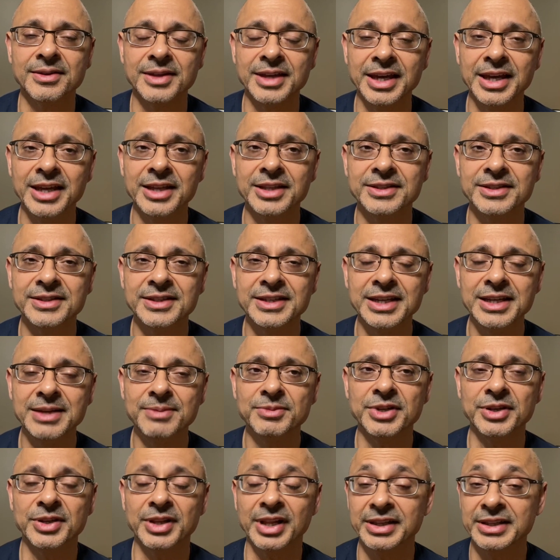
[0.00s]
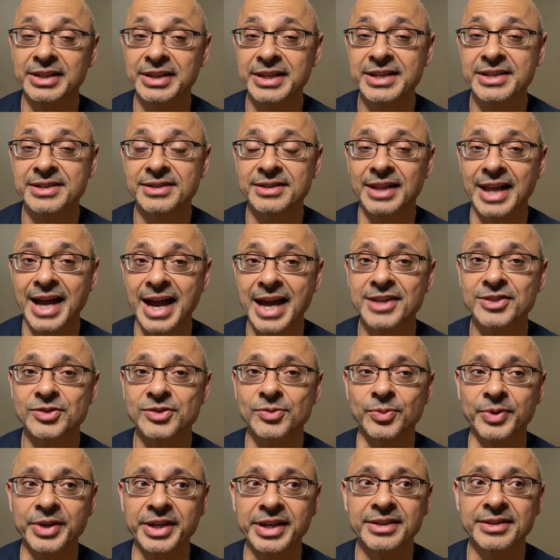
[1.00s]
It seemed, at least
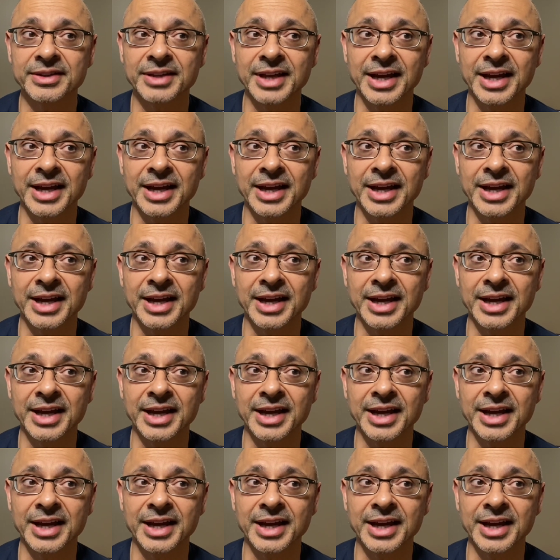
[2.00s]
last week,